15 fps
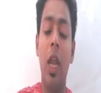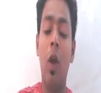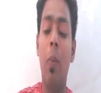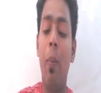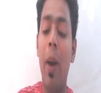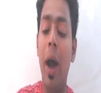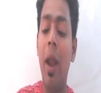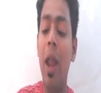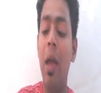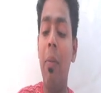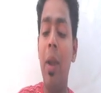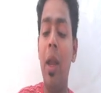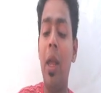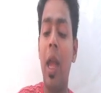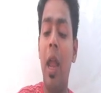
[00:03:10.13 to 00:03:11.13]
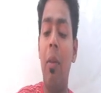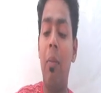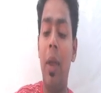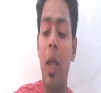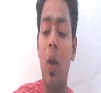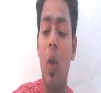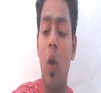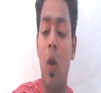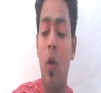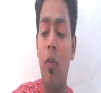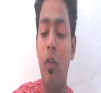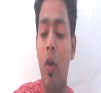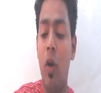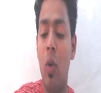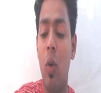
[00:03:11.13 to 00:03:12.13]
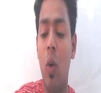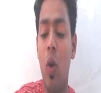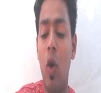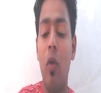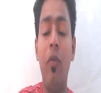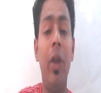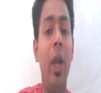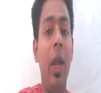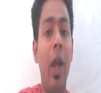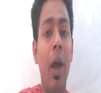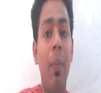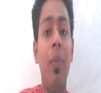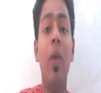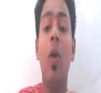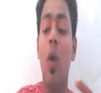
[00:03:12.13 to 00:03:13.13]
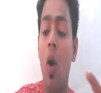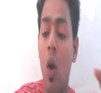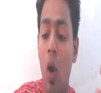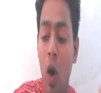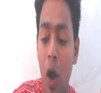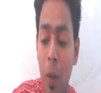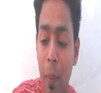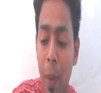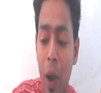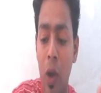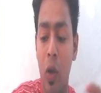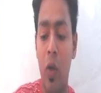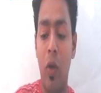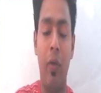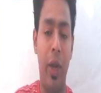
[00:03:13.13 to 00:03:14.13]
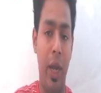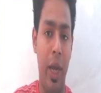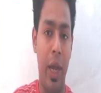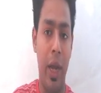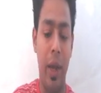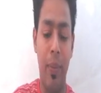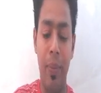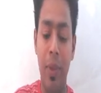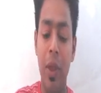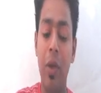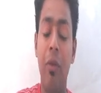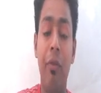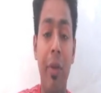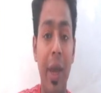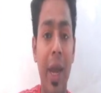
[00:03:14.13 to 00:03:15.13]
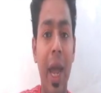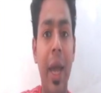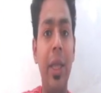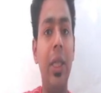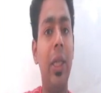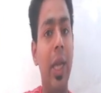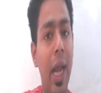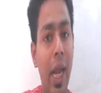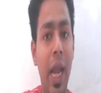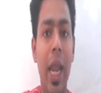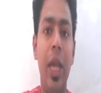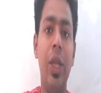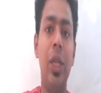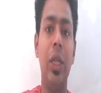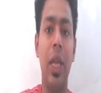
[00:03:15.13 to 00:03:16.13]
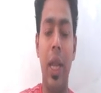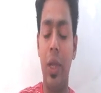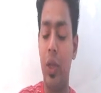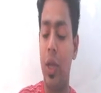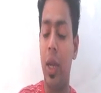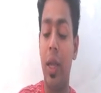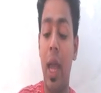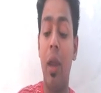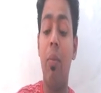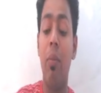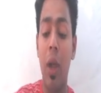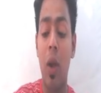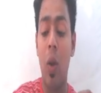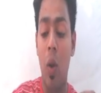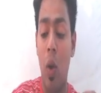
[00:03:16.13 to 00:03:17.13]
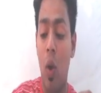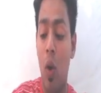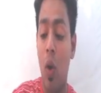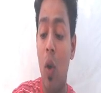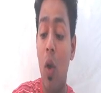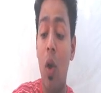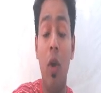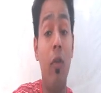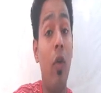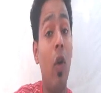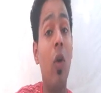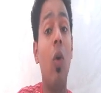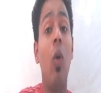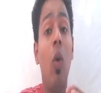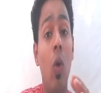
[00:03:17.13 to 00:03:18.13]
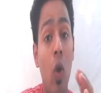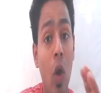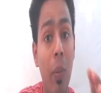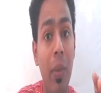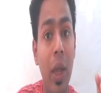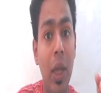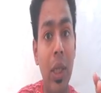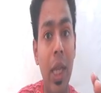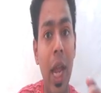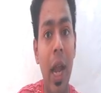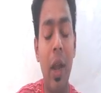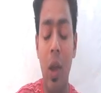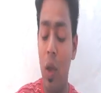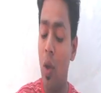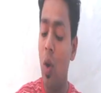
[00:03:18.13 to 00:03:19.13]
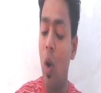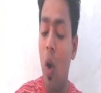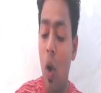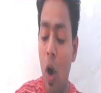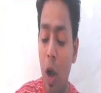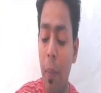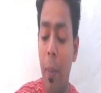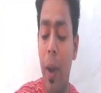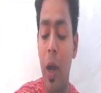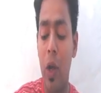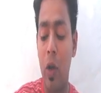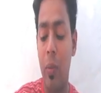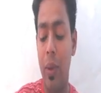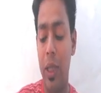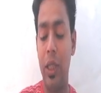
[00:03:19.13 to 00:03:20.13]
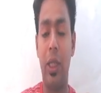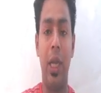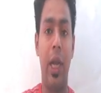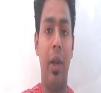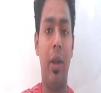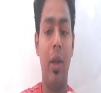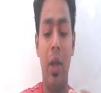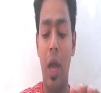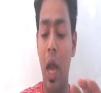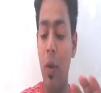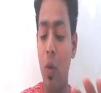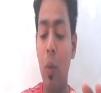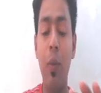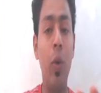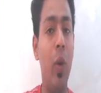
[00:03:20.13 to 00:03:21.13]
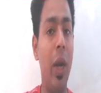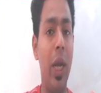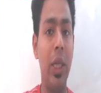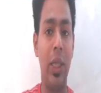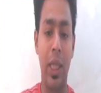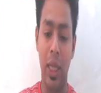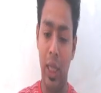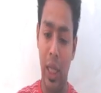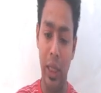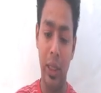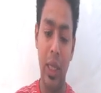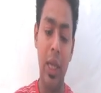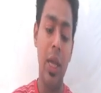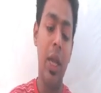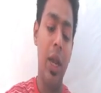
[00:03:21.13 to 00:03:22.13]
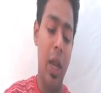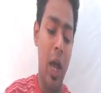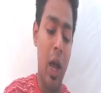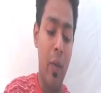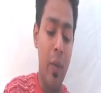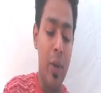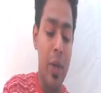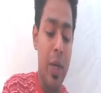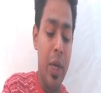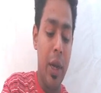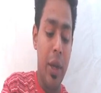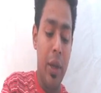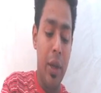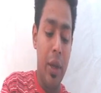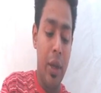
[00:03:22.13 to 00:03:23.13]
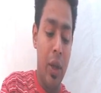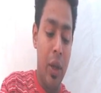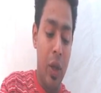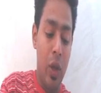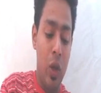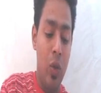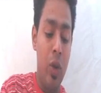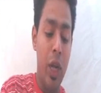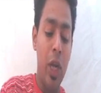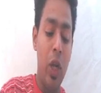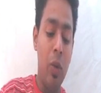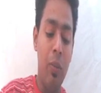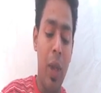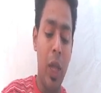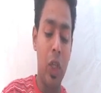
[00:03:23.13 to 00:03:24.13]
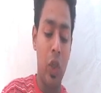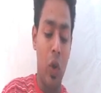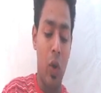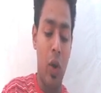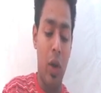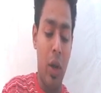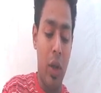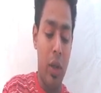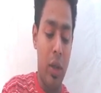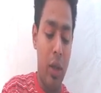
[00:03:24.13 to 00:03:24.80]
Now Parliament can make law for whole of India or part of India, whereas state legislature can make law for whole of the state or part of the state. I hope you understand this. Now you need to make sure